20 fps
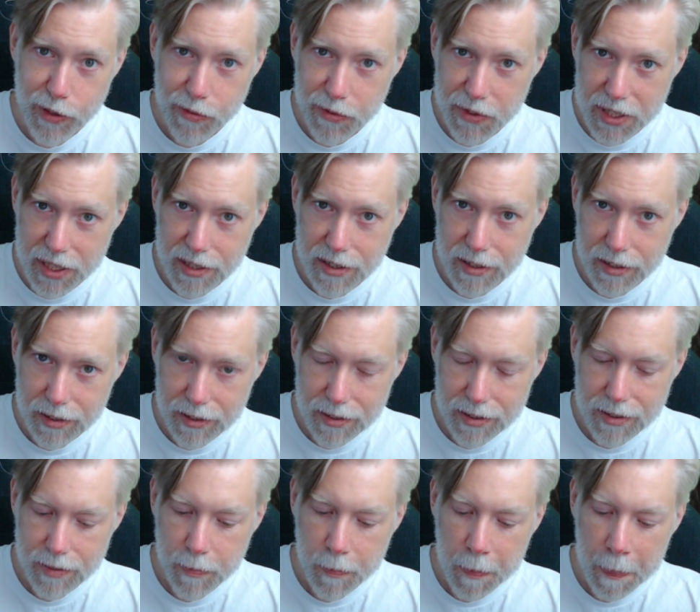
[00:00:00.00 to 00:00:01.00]

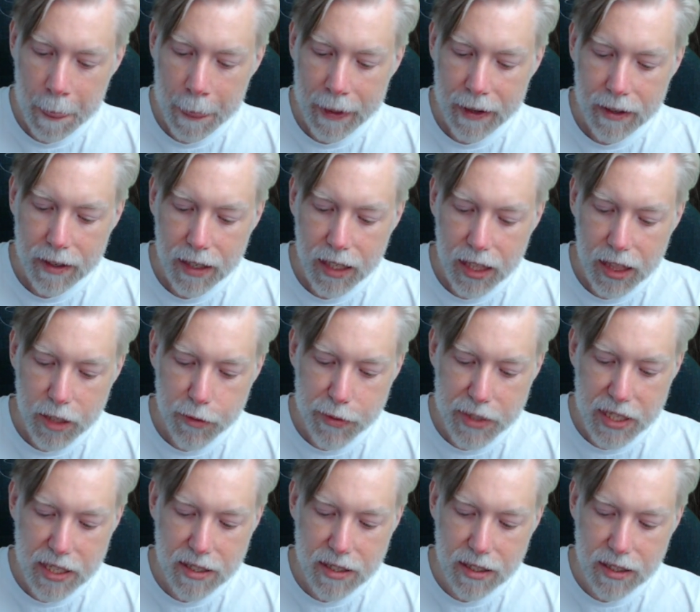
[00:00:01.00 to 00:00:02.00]
resistance. The
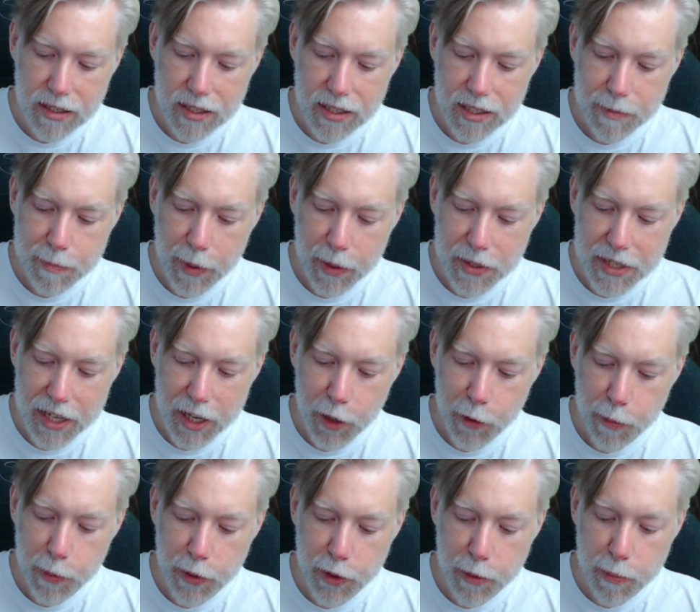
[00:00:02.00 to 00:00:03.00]
resistance is supposed to
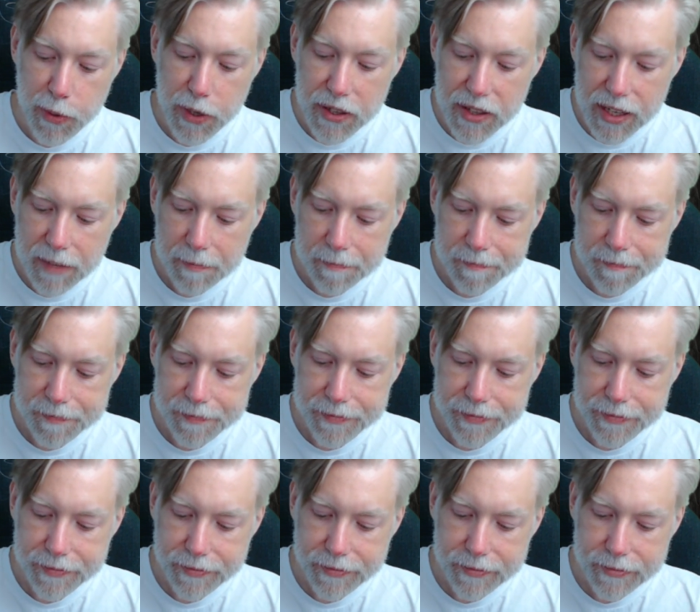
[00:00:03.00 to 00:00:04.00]
help with your breathing.
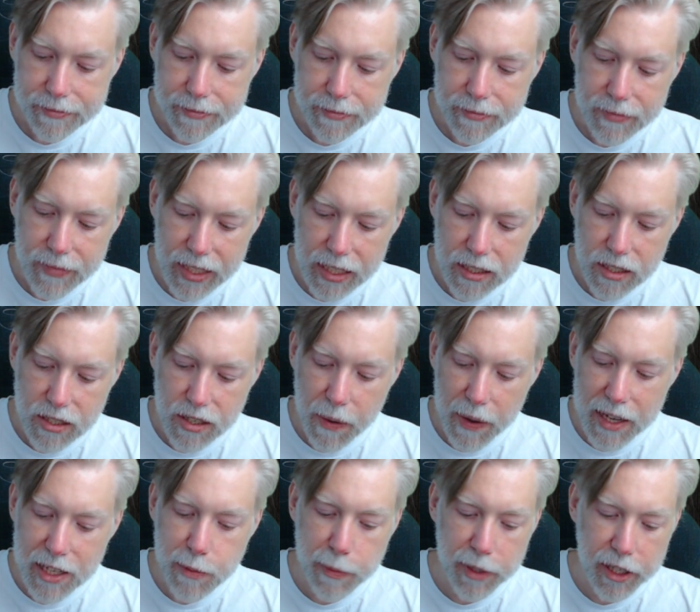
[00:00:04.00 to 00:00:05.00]
So
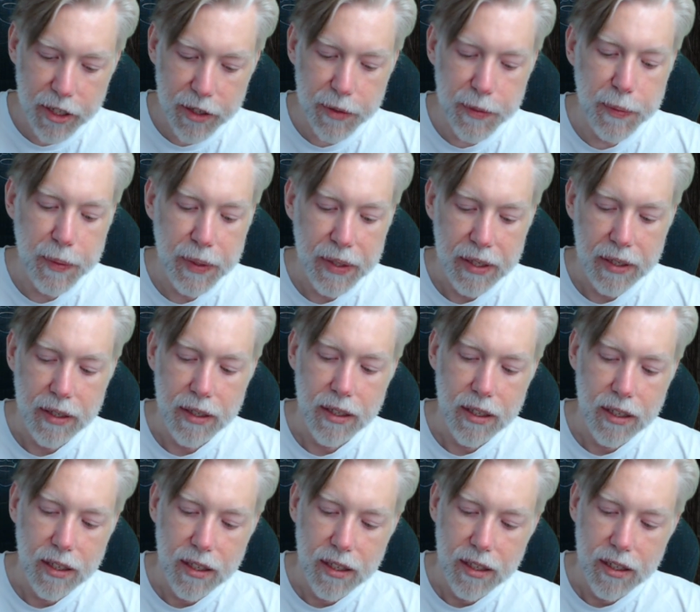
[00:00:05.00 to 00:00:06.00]
as we know,
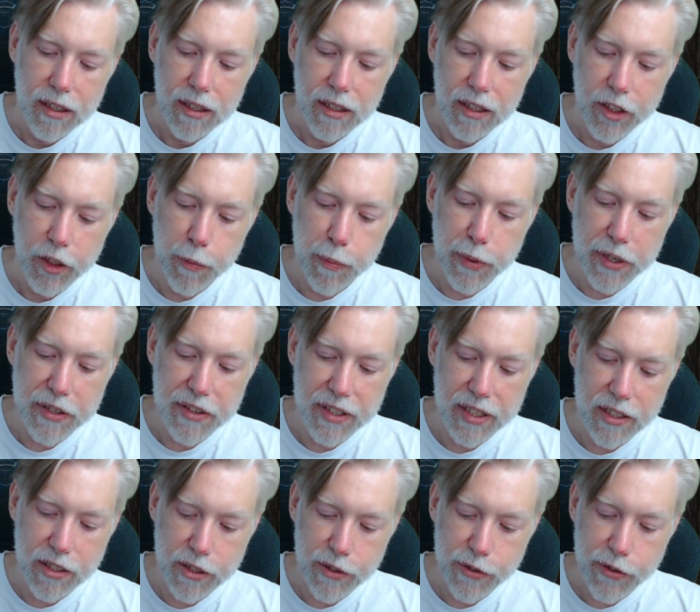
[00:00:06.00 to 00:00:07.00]
your breathing
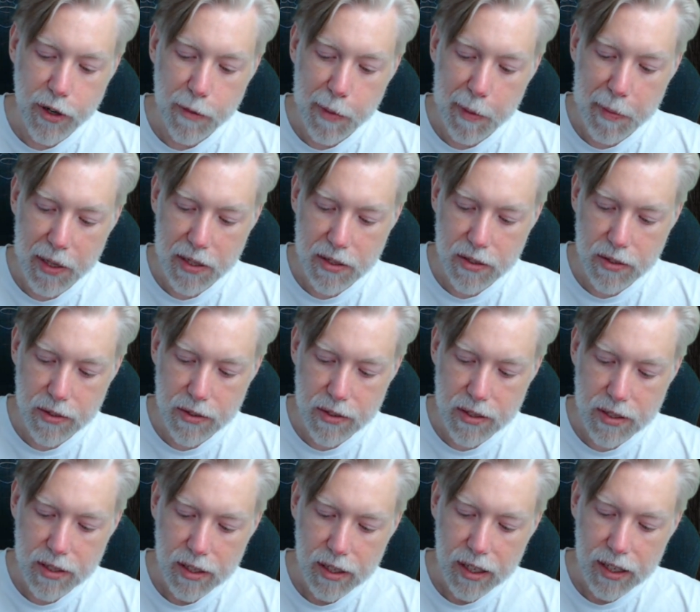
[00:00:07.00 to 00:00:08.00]
is controlled by
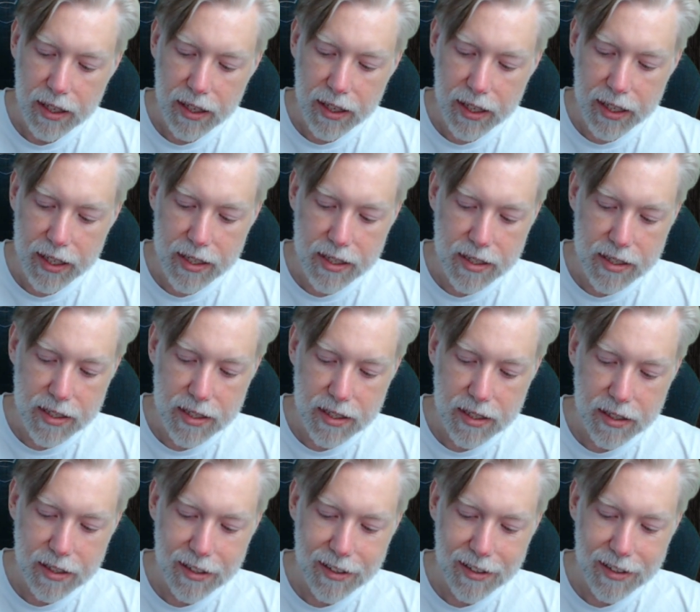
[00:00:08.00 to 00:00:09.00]
muscles, and
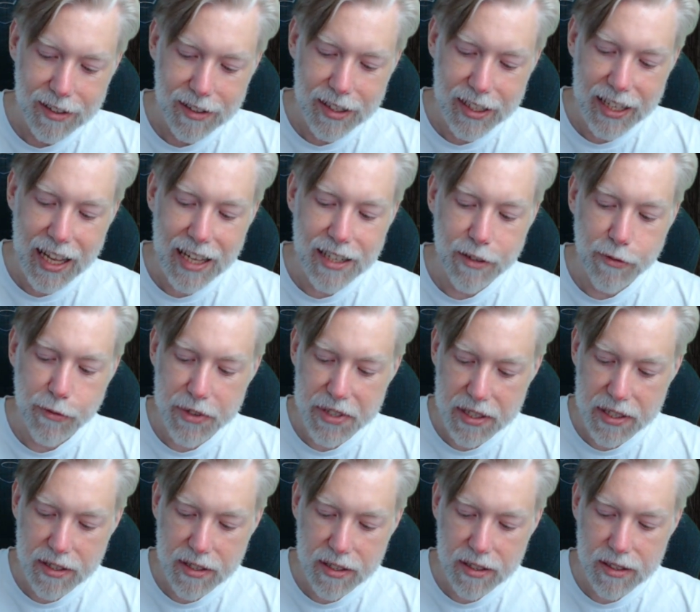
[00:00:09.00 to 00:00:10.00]
the added
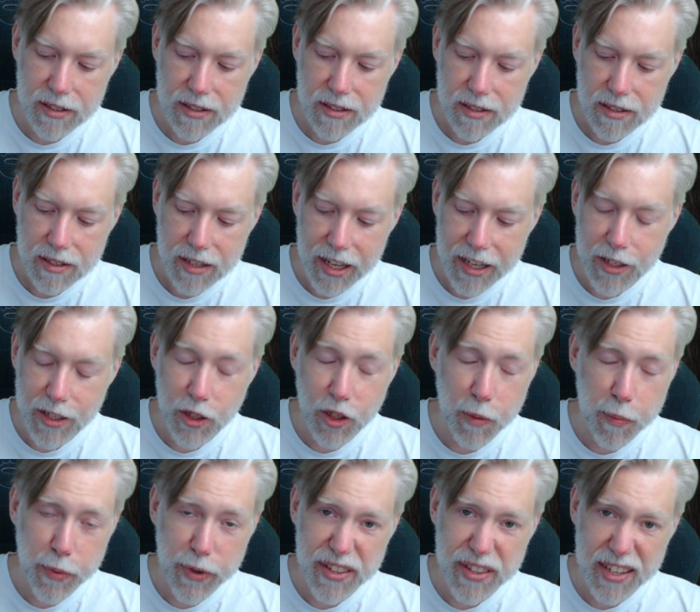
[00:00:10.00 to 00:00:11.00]
resistance, and it's on the
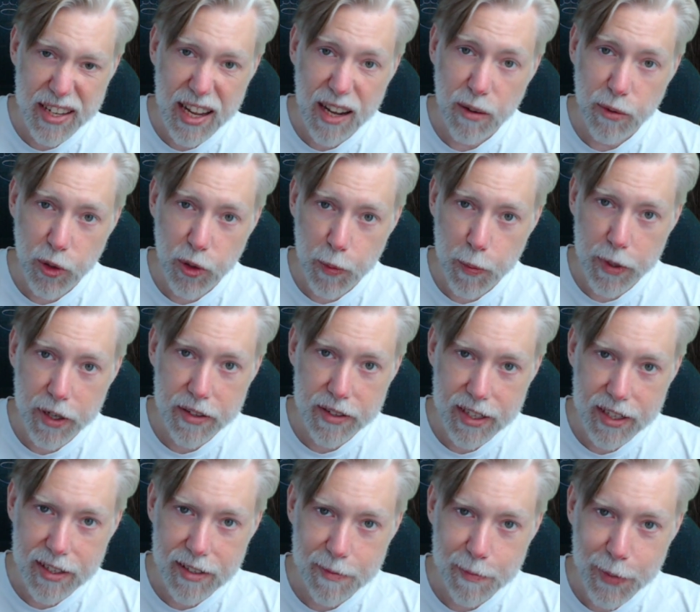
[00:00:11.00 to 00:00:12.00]
breathing out, not the breathing
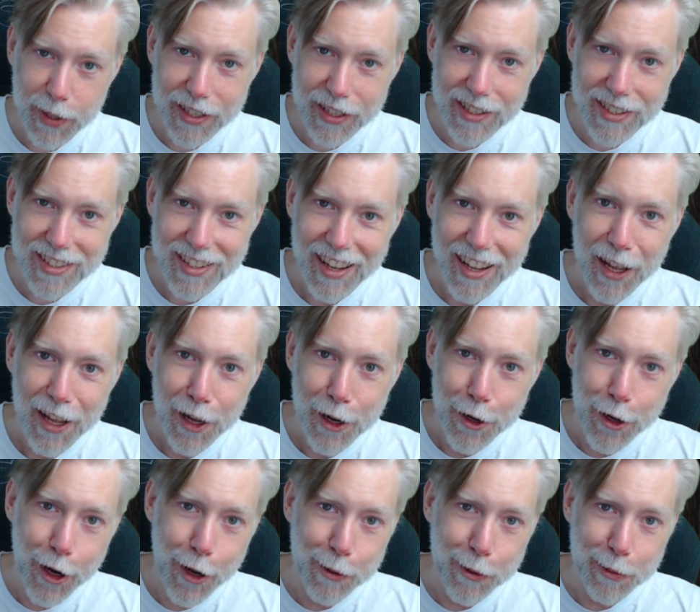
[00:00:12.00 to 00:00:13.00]
in, because
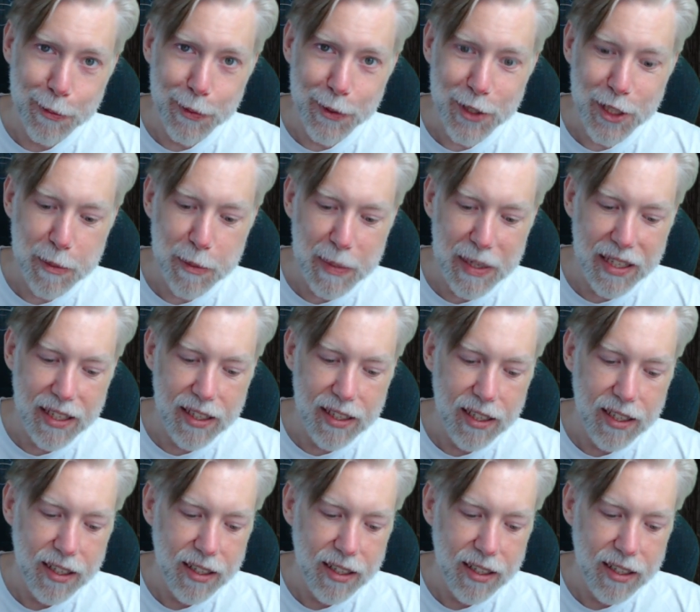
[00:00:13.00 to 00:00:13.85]
no one wants to be